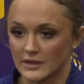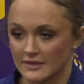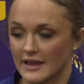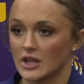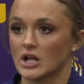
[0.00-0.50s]

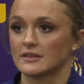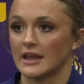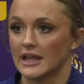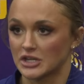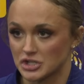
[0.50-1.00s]
stay locked
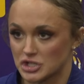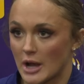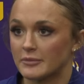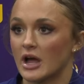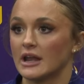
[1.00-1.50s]
in and get your
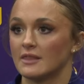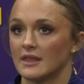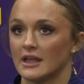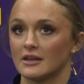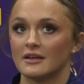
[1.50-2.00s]
job done. And
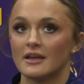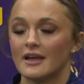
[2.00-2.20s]
then